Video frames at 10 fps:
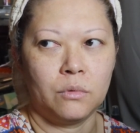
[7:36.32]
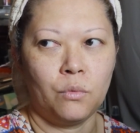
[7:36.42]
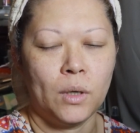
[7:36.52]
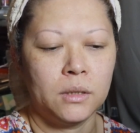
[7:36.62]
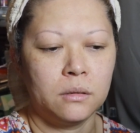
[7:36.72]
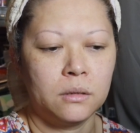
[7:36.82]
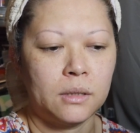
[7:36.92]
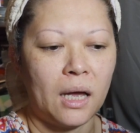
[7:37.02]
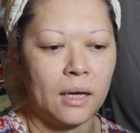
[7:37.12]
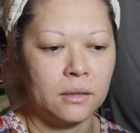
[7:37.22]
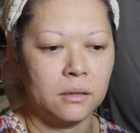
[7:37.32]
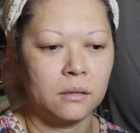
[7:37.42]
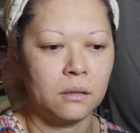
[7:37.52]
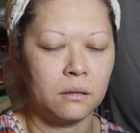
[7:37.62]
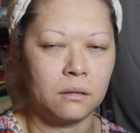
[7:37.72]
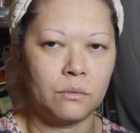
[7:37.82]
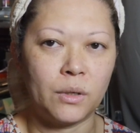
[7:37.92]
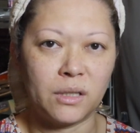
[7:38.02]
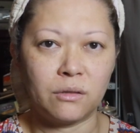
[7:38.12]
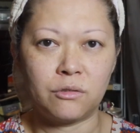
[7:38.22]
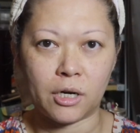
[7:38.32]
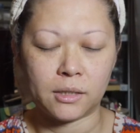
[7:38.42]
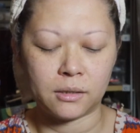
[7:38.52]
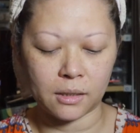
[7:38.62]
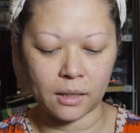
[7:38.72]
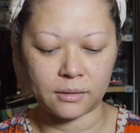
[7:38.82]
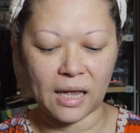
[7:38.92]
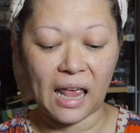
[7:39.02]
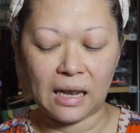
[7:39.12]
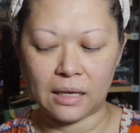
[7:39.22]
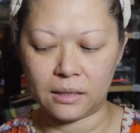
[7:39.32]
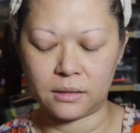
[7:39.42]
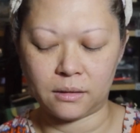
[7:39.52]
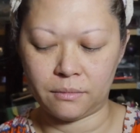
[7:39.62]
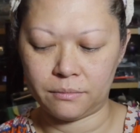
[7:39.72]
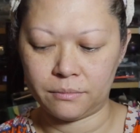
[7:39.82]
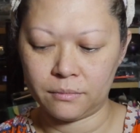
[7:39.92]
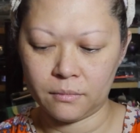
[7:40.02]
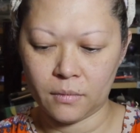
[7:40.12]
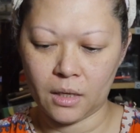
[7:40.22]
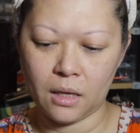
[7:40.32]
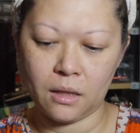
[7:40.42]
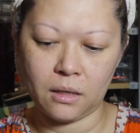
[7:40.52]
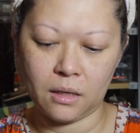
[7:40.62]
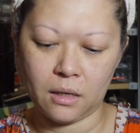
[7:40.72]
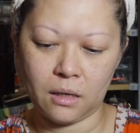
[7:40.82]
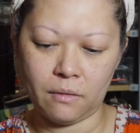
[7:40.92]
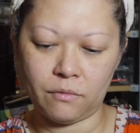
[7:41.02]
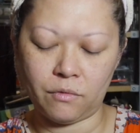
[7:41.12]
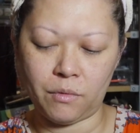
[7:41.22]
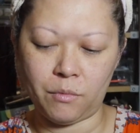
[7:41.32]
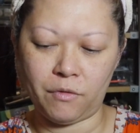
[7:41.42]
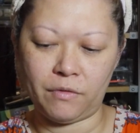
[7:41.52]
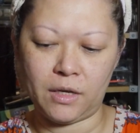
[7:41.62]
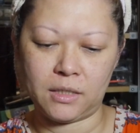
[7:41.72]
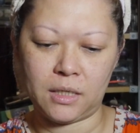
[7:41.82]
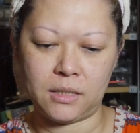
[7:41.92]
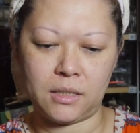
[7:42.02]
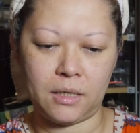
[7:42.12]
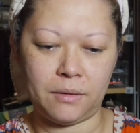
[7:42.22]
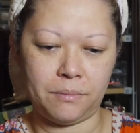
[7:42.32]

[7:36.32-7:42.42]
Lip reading: one dress size at least. I think I have to remove this and see.